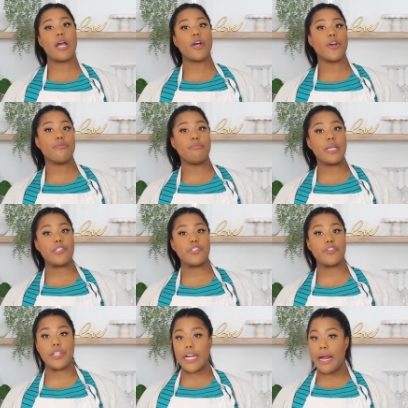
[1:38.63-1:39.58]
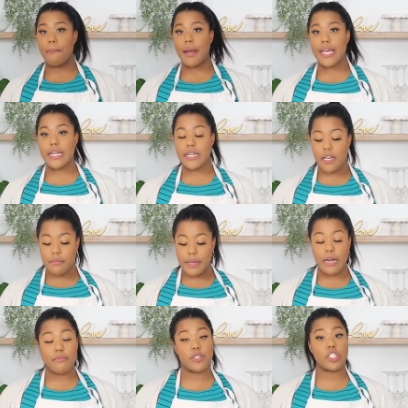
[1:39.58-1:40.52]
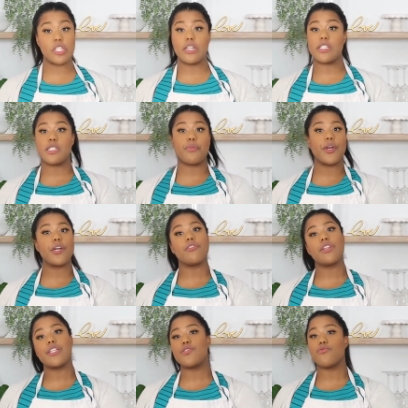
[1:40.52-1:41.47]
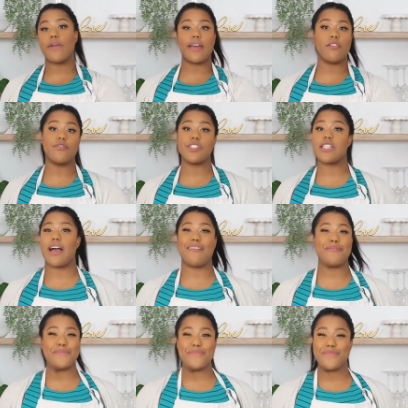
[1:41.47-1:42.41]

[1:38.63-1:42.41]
my herb mixture that I made up, and I'm just going to sprinkle this right over top.